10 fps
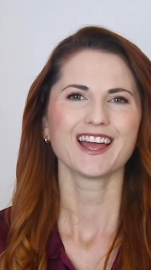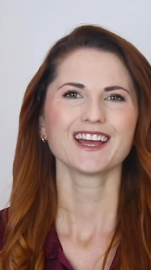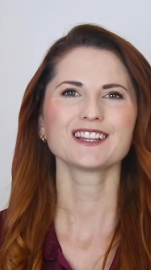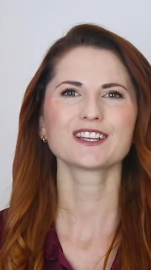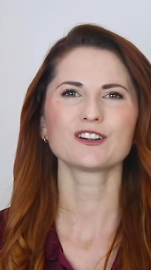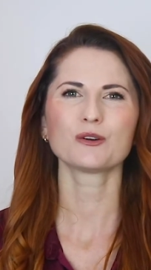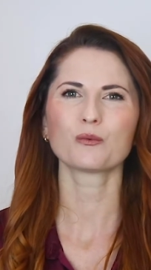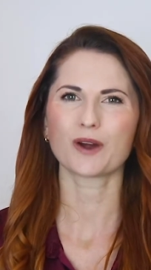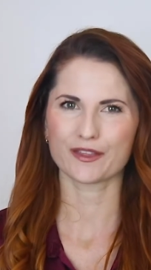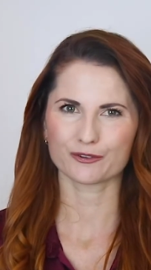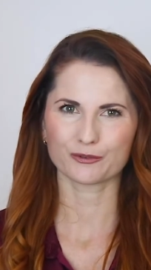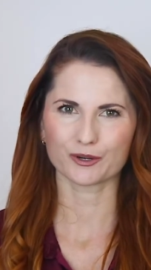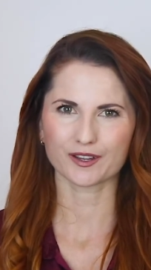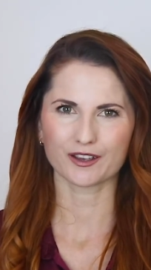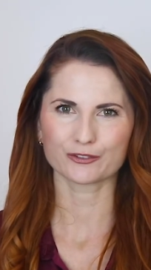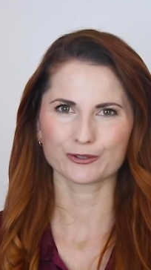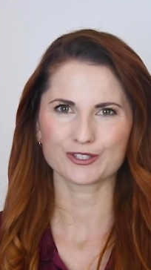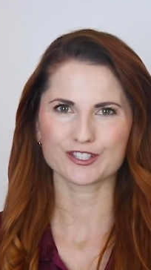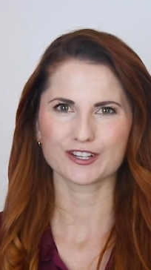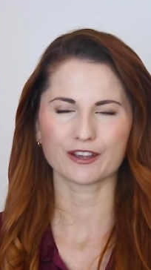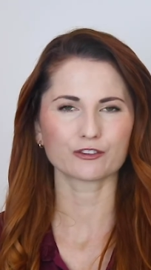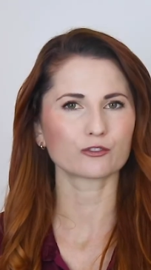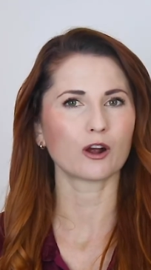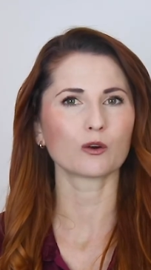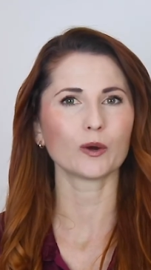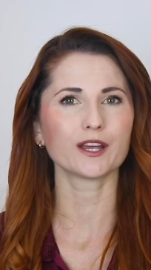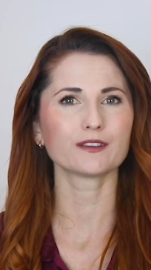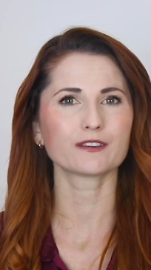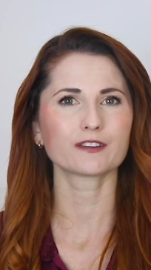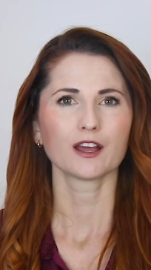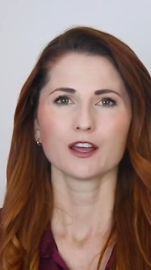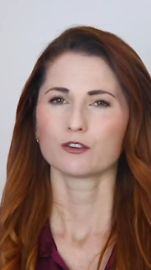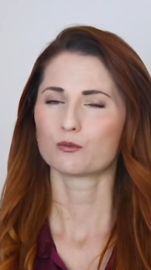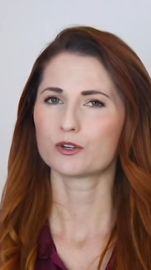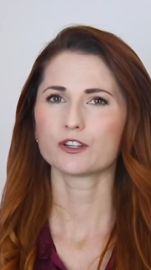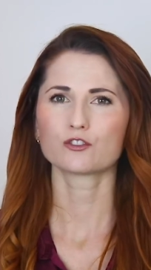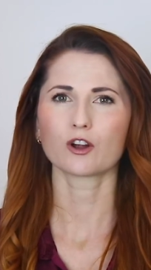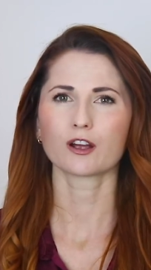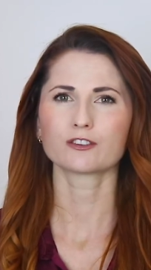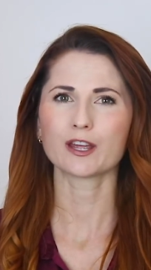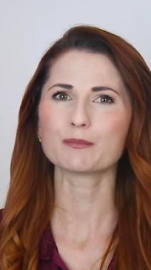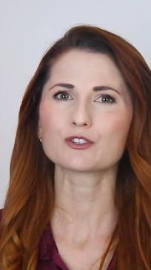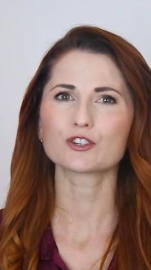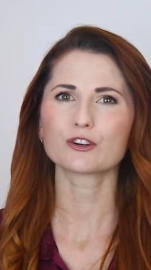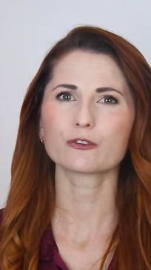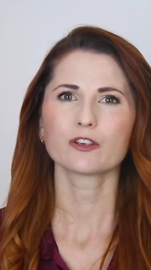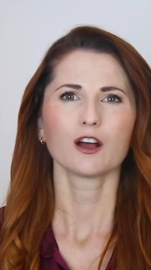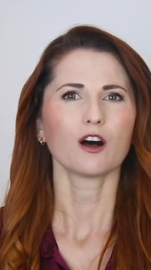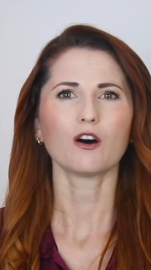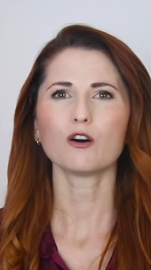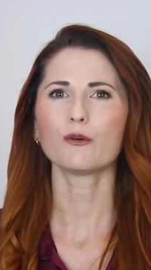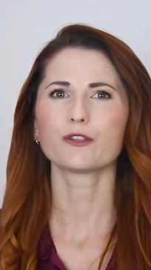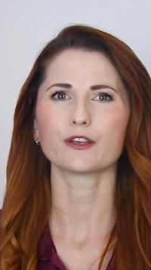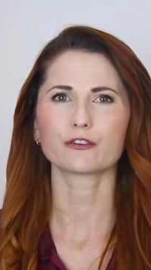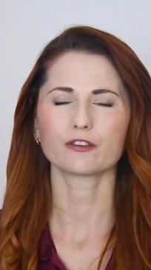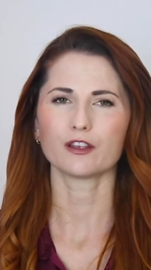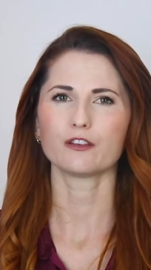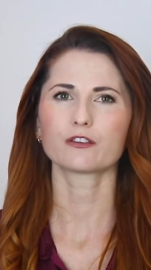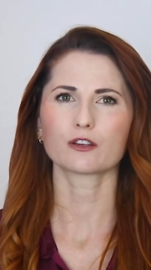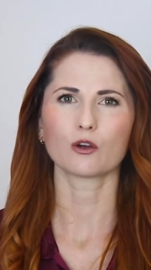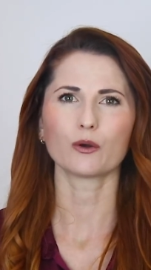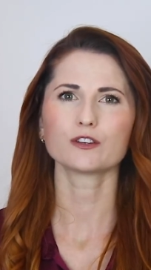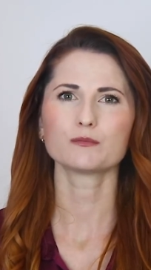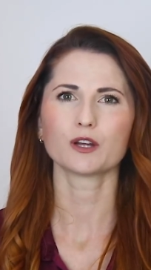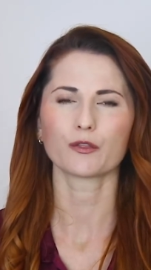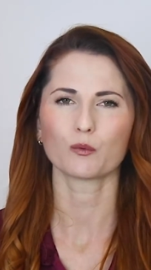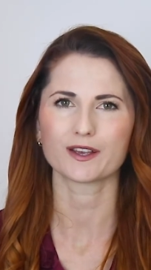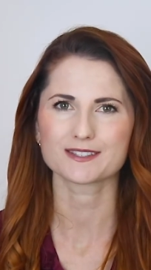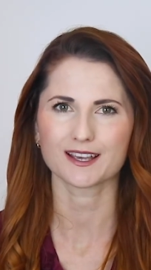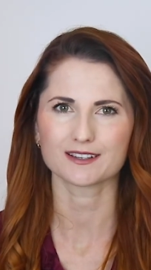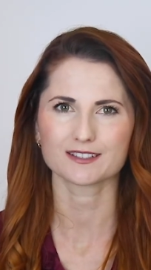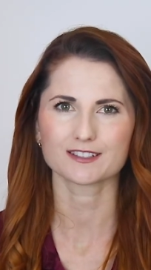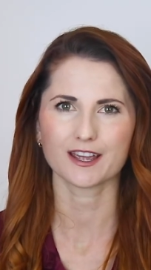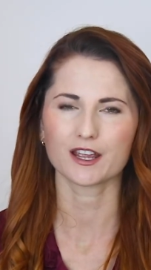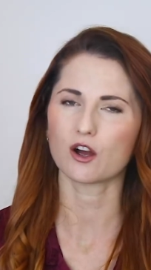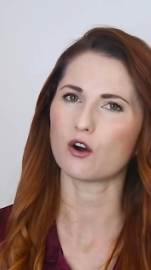A little weather forecast for you today. Strong winds, really dry temperatures. All this is going to be on the west side today,